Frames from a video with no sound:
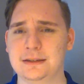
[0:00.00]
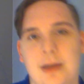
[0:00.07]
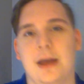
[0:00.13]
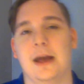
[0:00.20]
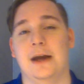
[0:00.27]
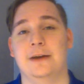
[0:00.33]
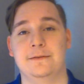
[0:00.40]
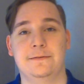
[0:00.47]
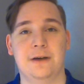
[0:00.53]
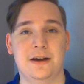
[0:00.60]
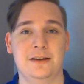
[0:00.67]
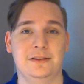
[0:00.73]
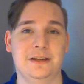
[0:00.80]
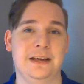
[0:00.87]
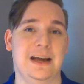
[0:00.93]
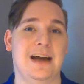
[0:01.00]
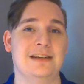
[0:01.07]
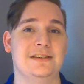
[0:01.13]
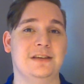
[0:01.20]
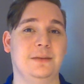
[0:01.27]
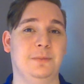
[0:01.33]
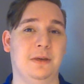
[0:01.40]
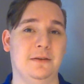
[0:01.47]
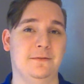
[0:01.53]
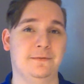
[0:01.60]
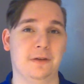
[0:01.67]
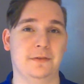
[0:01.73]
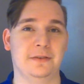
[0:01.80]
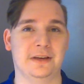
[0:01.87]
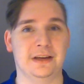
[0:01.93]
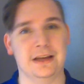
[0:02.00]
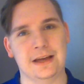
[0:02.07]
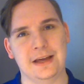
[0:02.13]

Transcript: And finally, SCP-50.